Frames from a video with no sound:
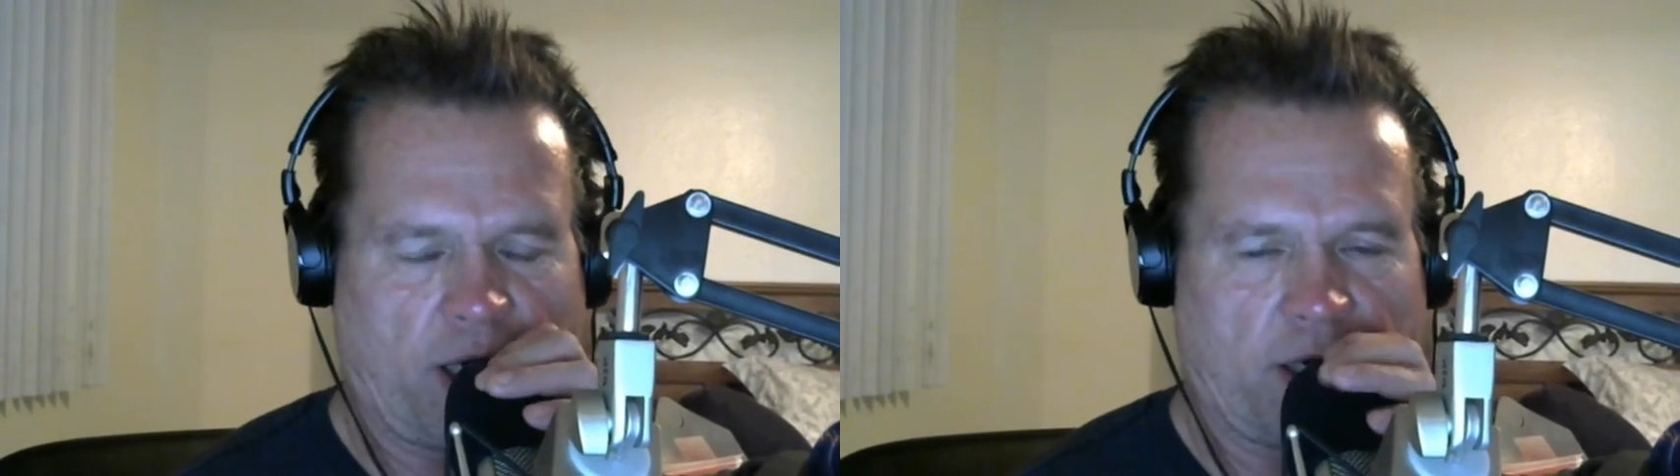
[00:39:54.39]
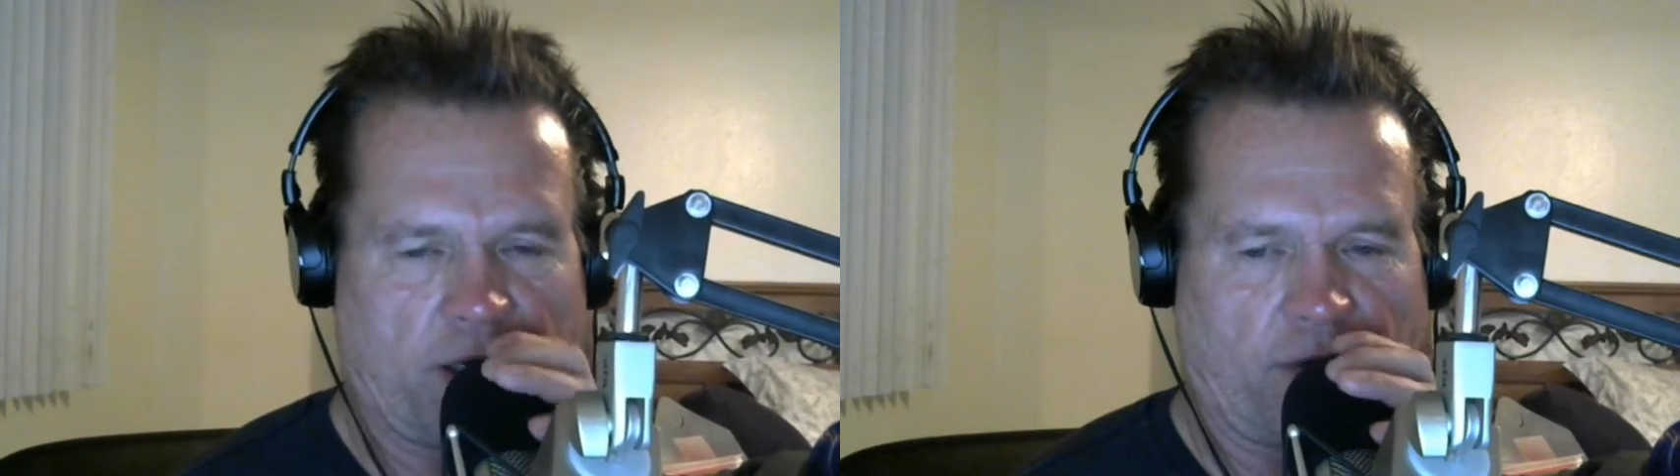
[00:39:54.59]

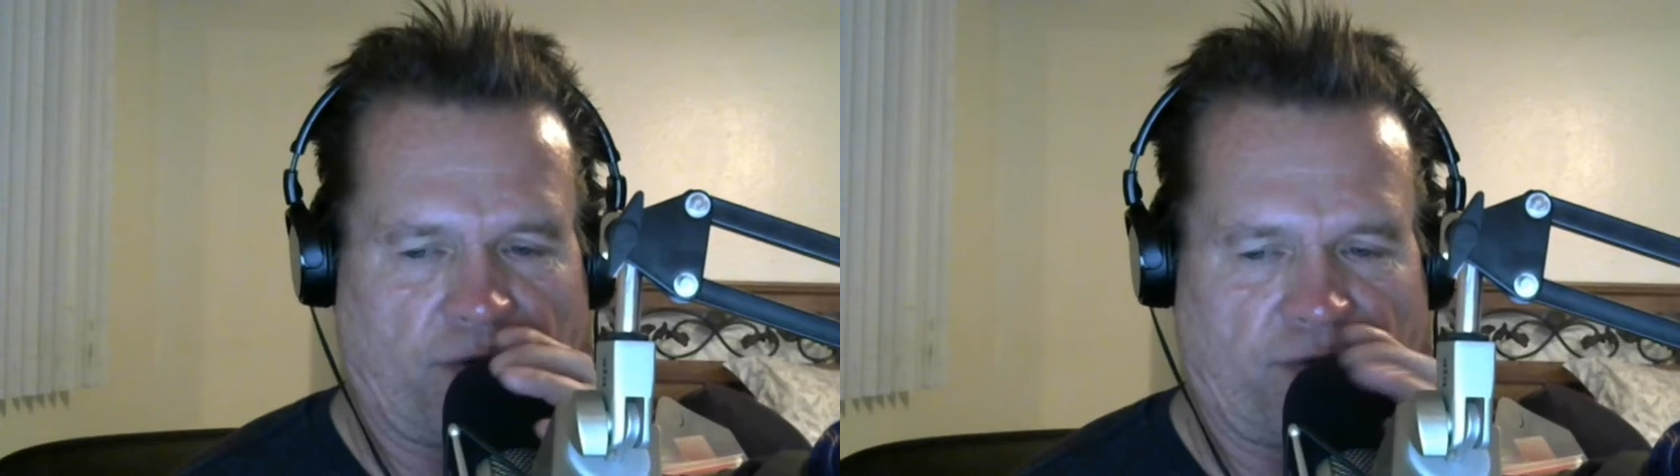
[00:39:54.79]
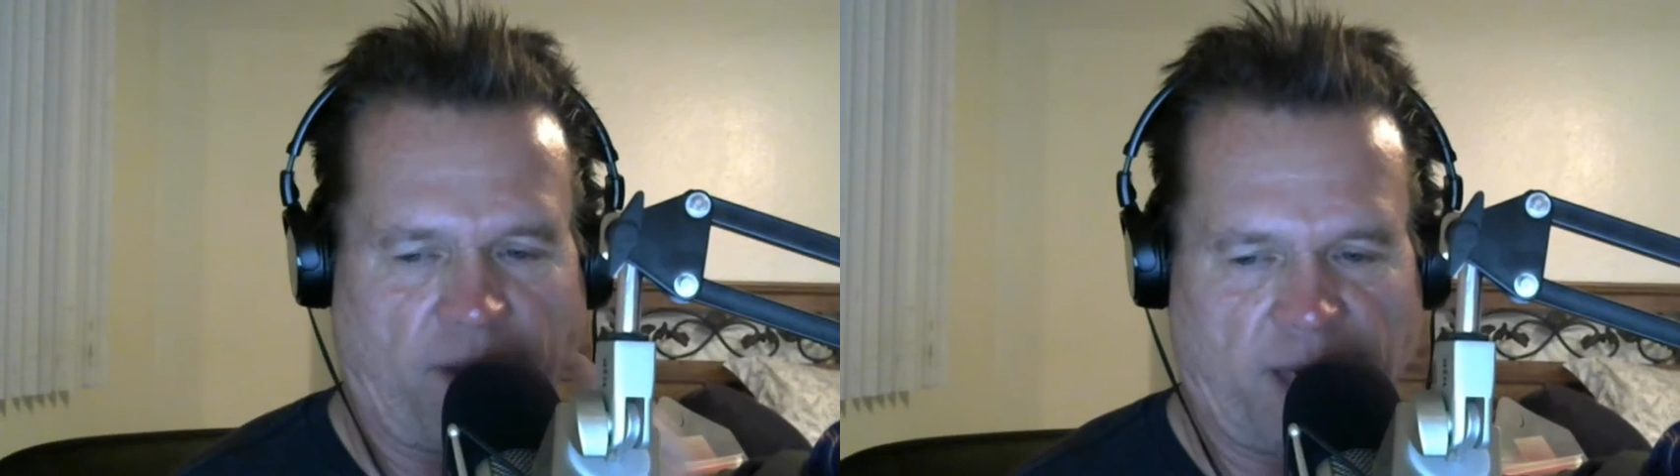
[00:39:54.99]
and you're
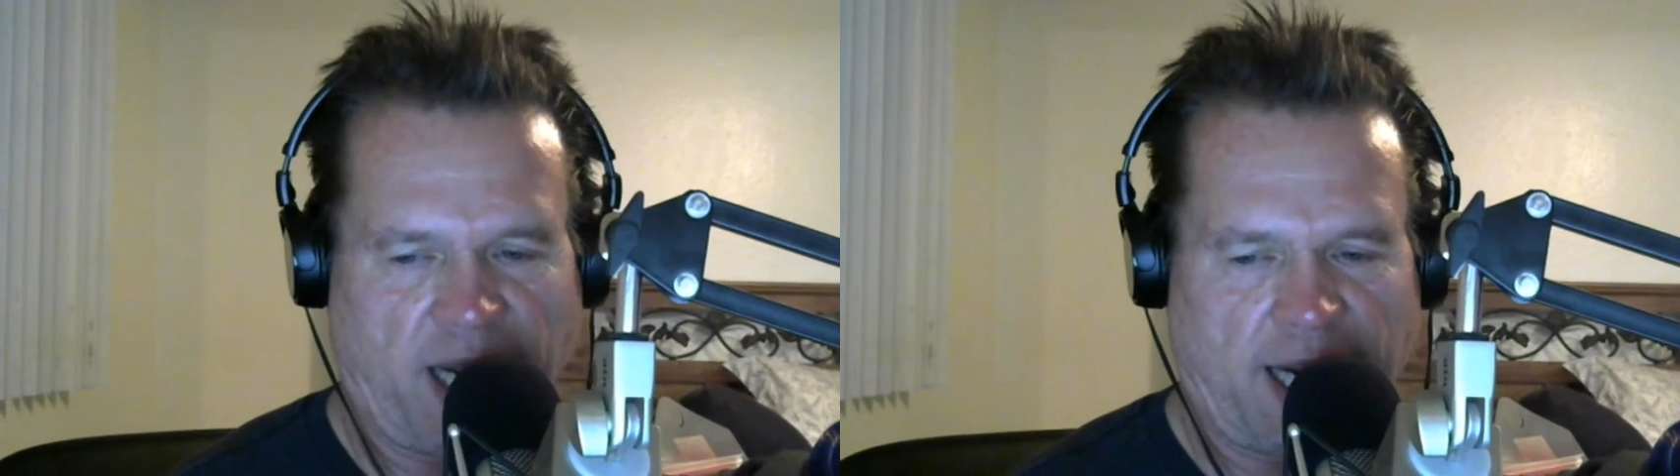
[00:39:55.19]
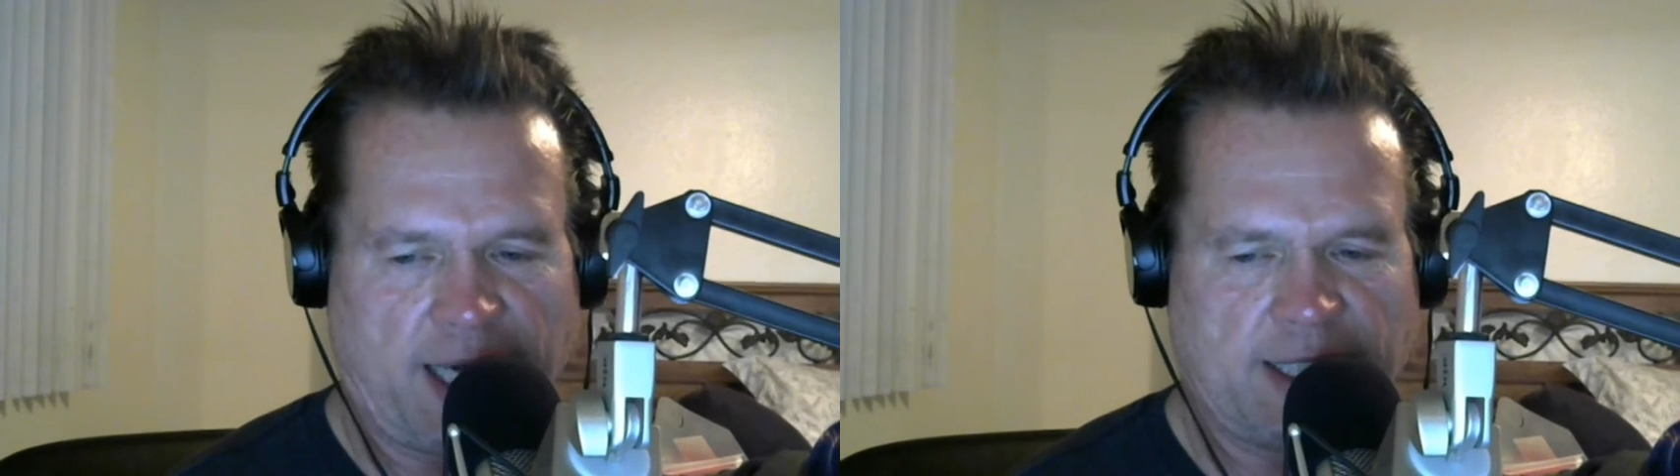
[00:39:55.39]

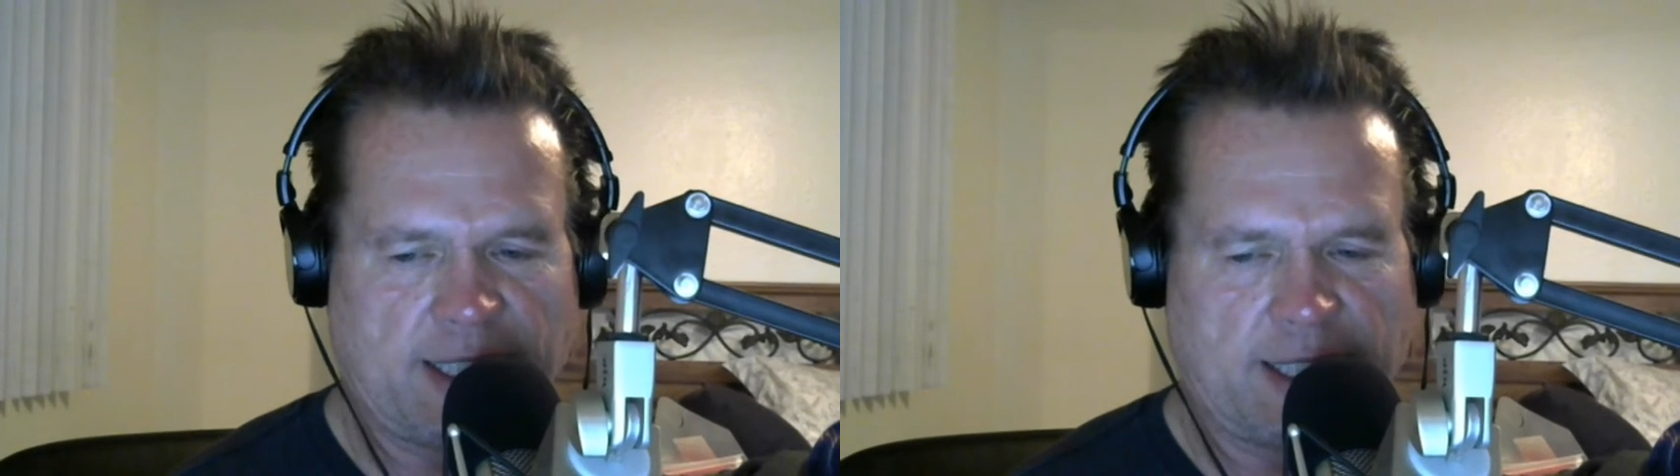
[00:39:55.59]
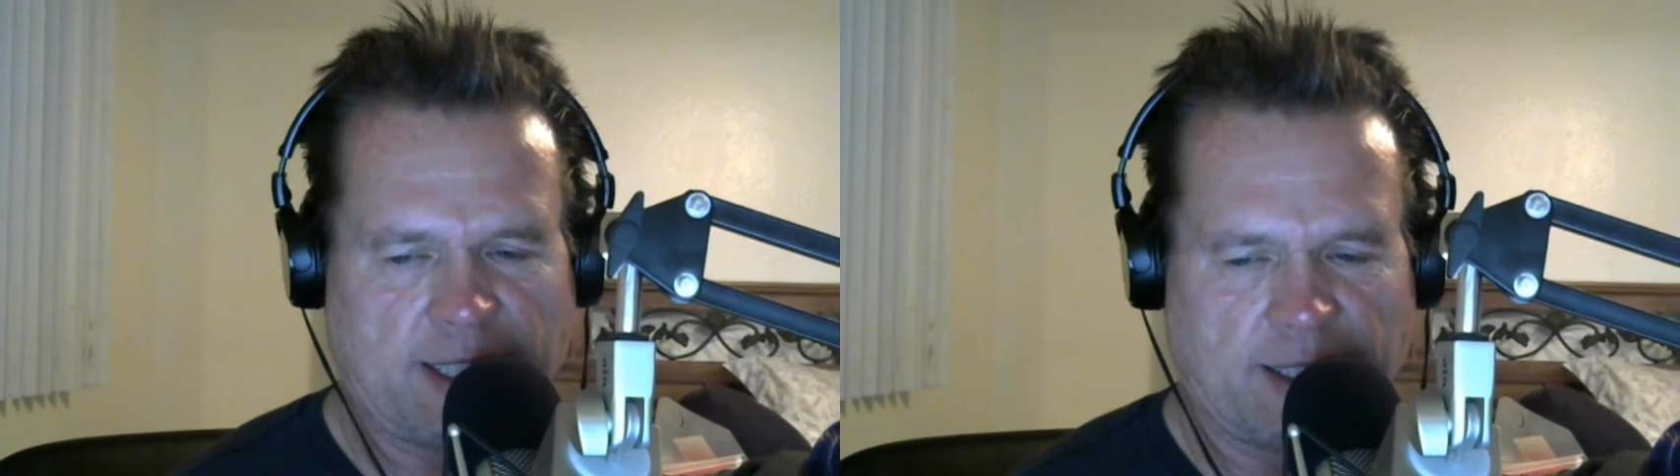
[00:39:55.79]

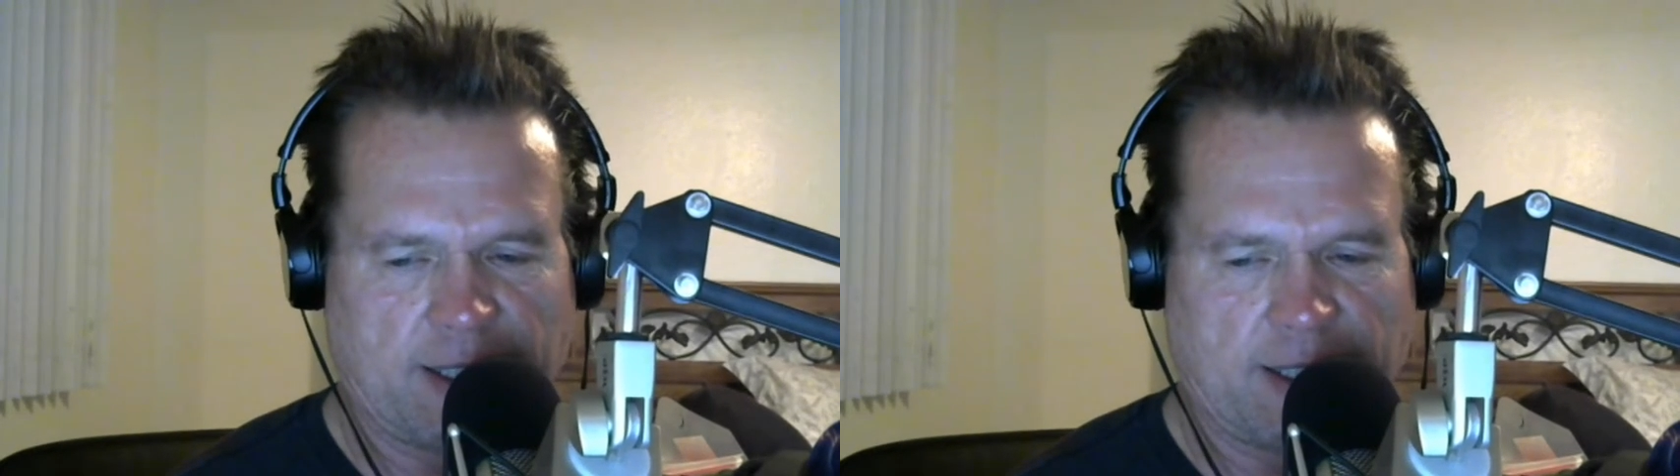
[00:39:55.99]
feminized?